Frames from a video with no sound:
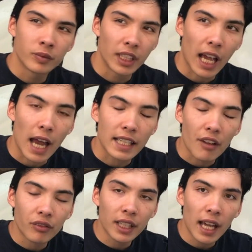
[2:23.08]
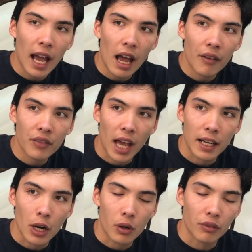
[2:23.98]
Yeah, I definitely have
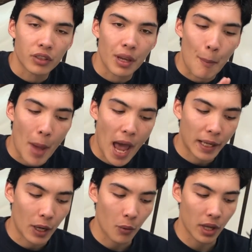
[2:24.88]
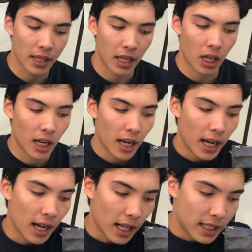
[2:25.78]
that note of tobacco in there,
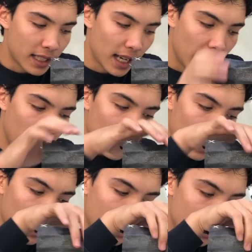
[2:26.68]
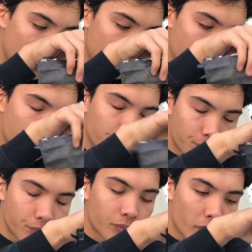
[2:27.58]
and I'd say it is
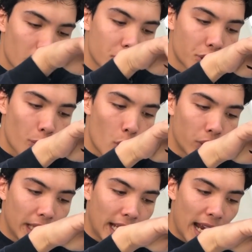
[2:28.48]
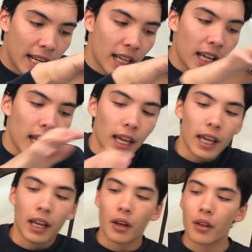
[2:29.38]
smoky, and
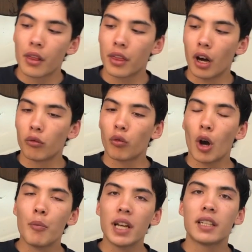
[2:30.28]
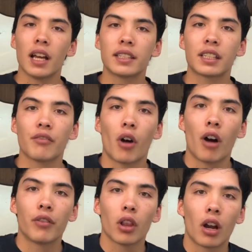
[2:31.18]
the aroma does give
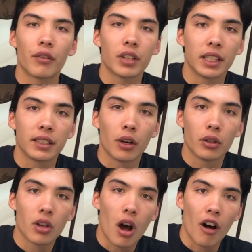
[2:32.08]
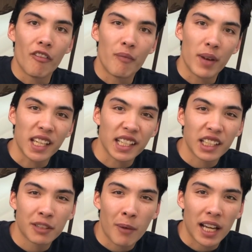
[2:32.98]
off a lot of these notes of
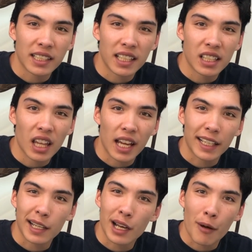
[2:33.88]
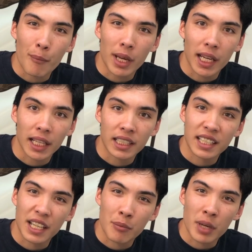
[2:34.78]
baking spices like nutmeg,
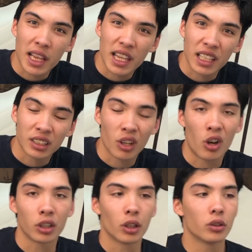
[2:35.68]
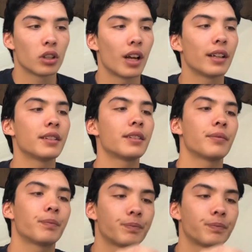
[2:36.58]
cinnamon, things along those lines.